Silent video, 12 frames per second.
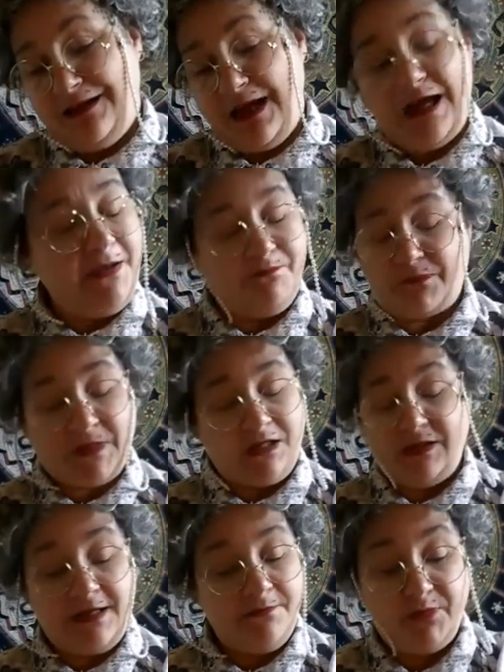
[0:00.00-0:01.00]
um,
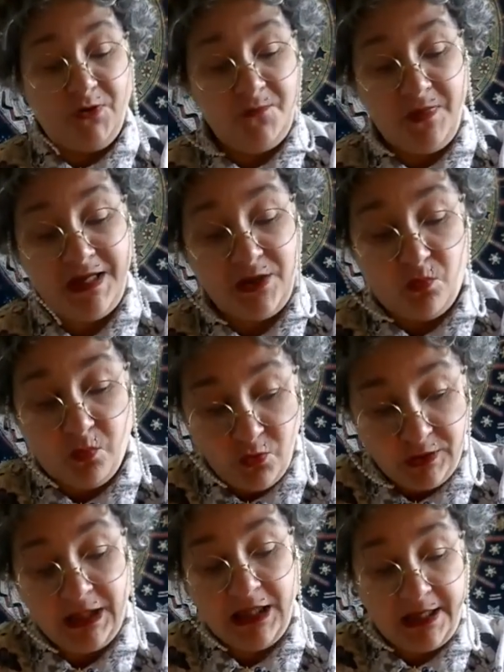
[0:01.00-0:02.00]
that Blueberry
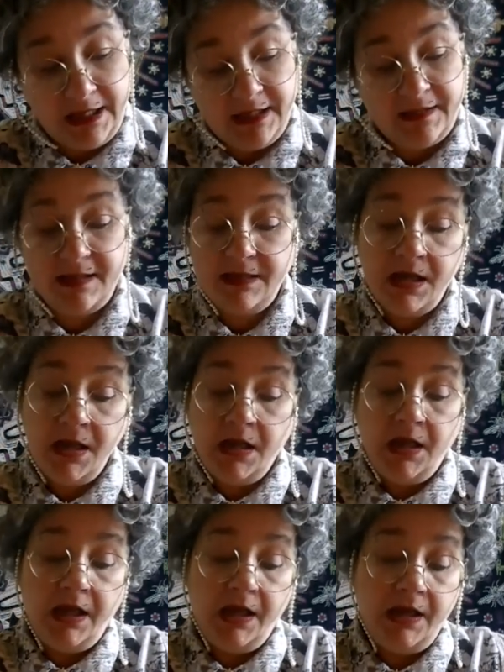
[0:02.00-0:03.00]
won't like, then
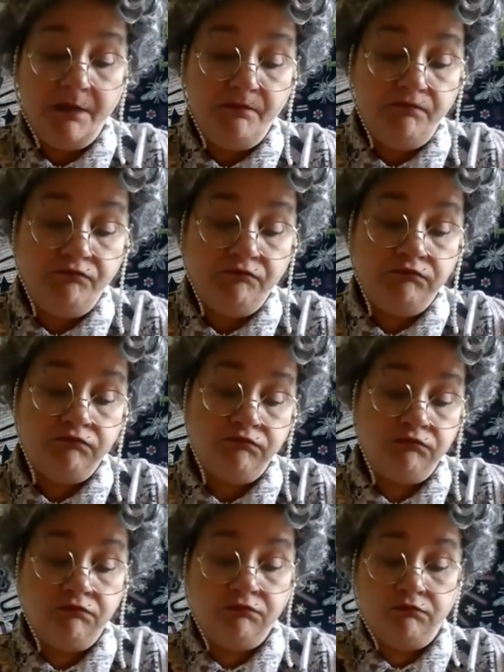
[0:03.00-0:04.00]
um,
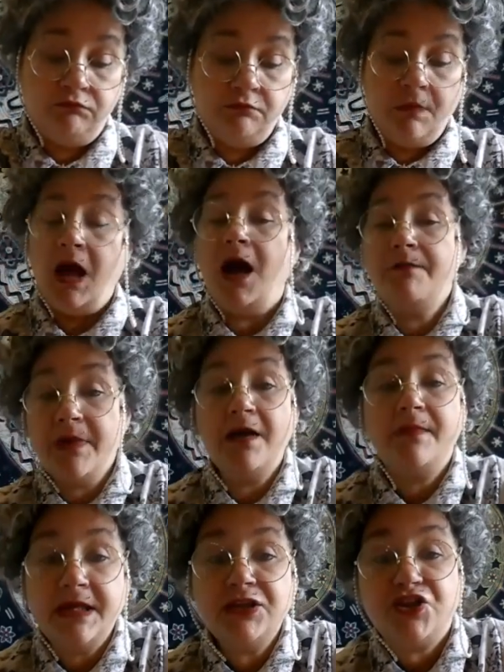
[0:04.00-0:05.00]
I, I
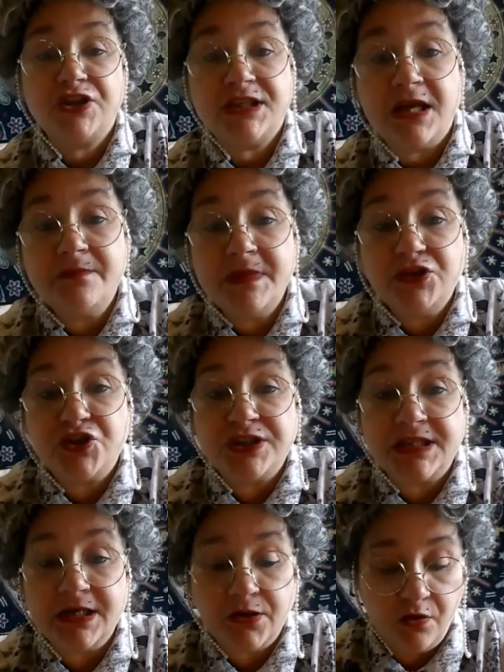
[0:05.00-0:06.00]
might just I might just
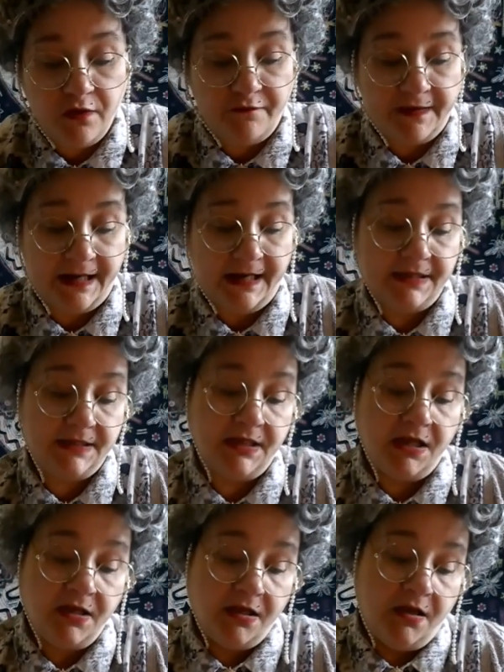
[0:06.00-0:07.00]
take it off her hand.
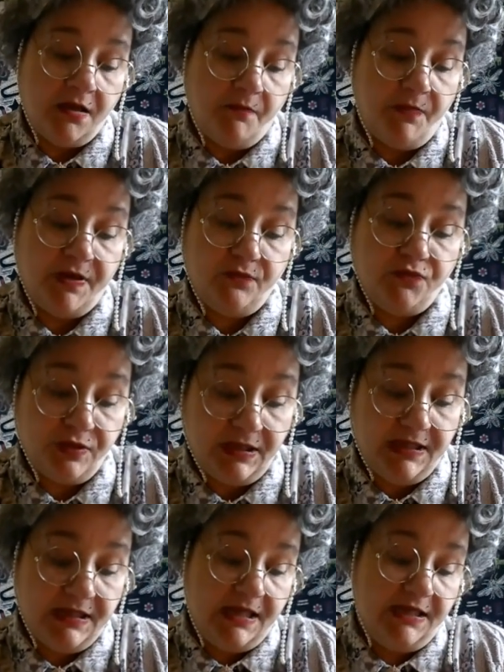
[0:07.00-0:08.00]
But it was
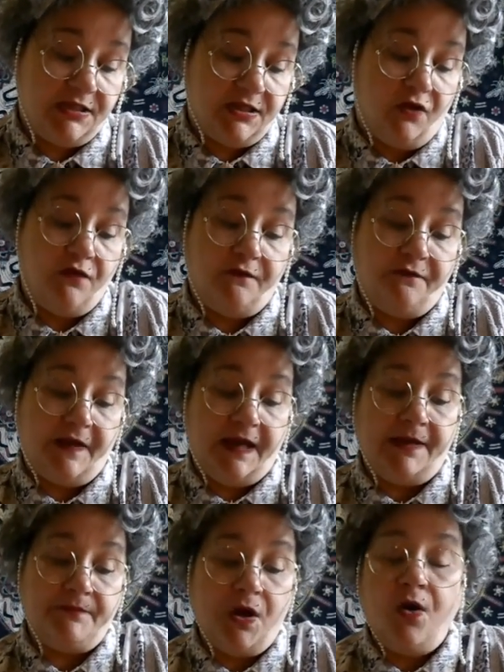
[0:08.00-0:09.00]
really nice of
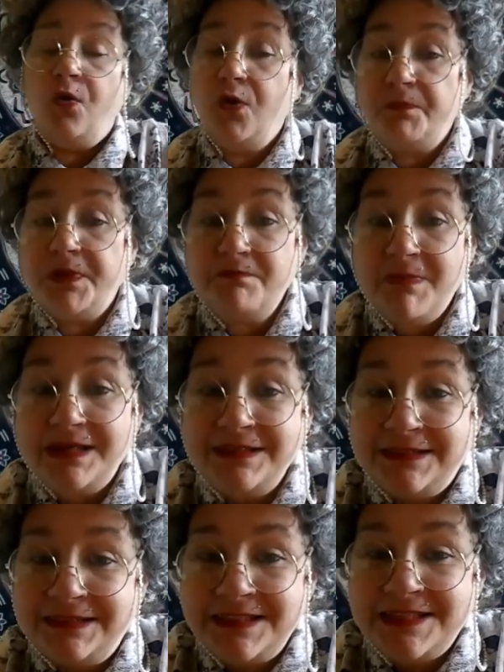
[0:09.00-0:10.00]
um,
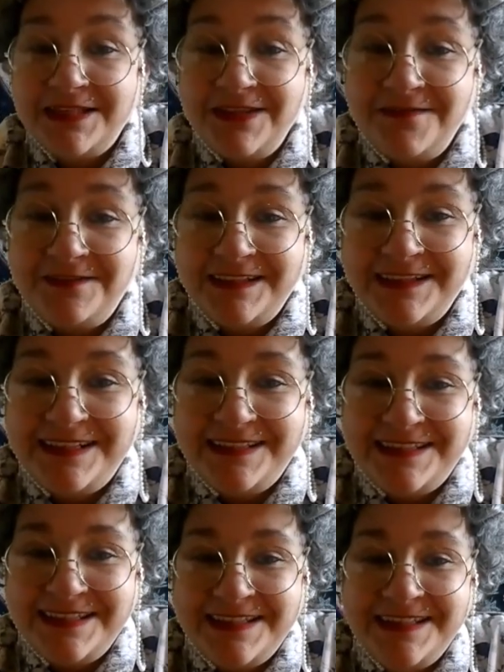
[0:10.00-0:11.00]
Open-Minded is a lovely
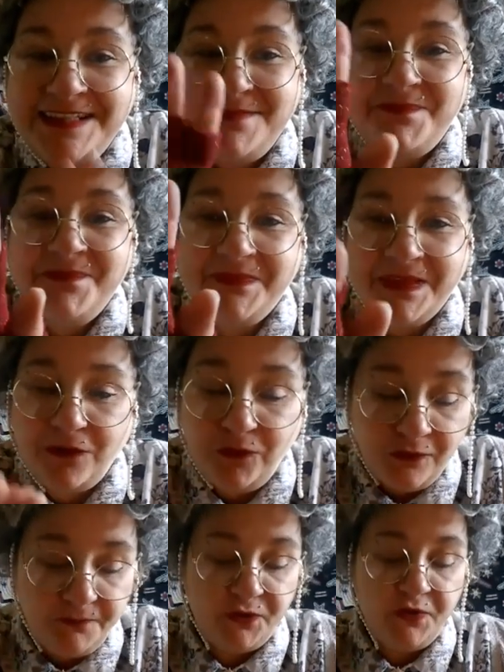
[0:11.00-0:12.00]
lady's name.
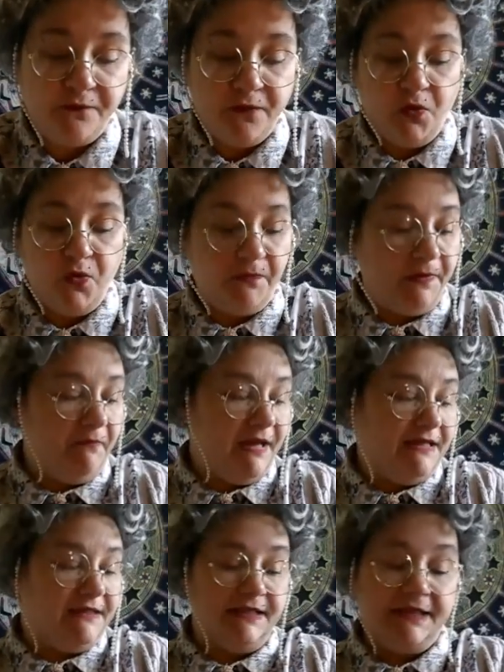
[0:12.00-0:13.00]
Hello, beautiful
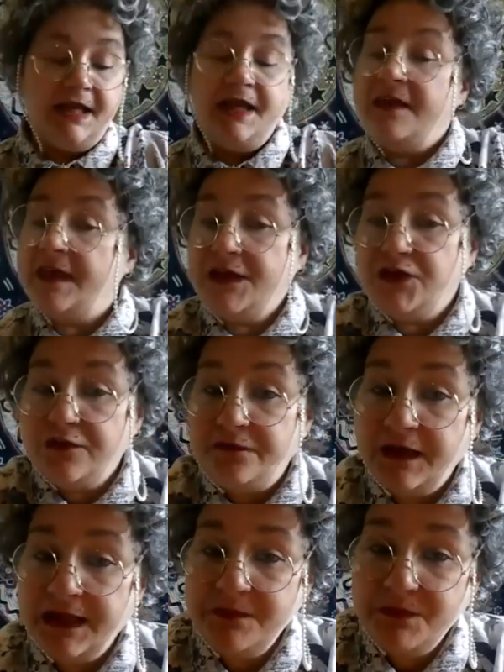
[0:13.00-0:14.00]
Open-Minded. Thank you for
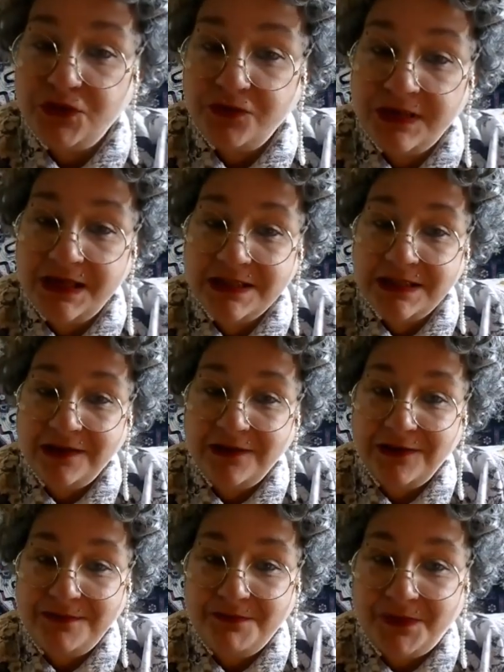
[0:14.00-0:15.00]
letting me do this little
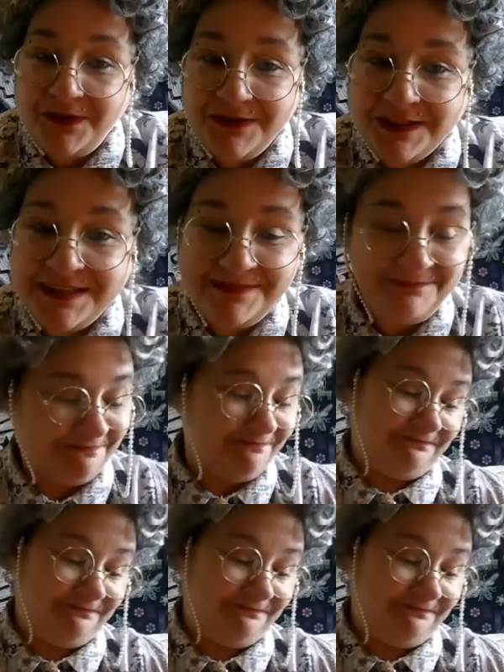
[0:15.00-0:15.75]
unboxing.